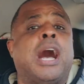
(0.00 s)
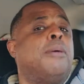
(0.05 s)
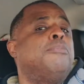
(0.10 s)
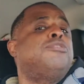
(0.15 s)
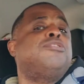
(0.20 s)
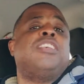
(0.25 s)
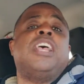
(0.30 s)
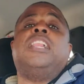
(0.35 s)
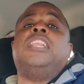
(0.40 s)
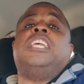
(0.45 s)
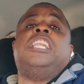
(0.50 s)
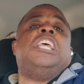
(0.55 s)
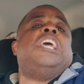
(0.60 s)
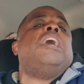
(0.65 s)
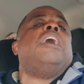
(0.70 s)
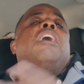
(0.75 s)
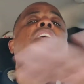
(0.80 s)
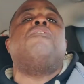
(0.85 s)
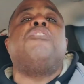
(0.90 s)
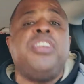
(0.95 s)
I'm selling
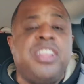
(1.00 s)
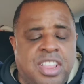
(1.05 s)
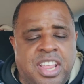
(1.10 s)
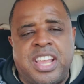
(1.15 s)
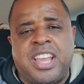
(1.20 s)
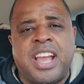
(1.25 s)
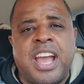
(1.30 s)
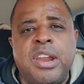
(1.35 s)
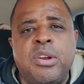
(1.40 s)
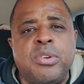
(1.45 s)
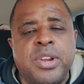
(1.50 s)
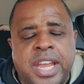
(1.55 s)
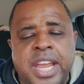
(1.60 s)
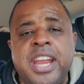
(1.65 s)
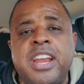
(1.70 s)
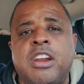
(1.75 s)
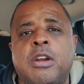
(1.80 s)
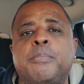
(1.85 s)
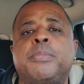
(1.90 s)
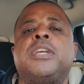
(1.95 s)
everything. I don't
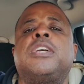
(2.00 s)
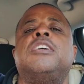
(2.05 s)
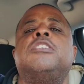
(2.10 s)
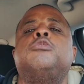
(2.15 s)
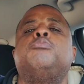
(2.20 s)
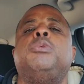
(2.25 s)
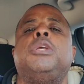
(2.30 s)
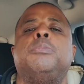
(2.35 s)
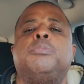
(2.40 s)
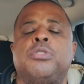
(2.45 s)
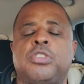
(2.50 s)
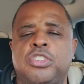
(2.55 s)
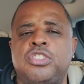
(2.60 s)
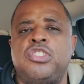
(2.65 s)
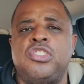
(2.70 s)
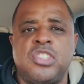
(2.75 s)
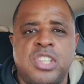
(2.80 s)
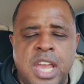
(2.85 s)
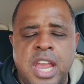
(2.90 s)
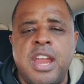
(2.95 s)
care because people are
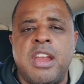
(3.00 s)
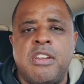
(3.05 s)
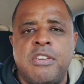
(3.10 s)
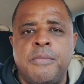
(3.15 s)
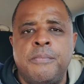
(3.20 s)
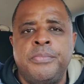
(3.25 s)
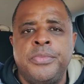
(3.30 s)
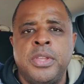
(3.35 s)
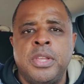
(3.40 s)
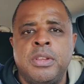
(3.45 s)
scared.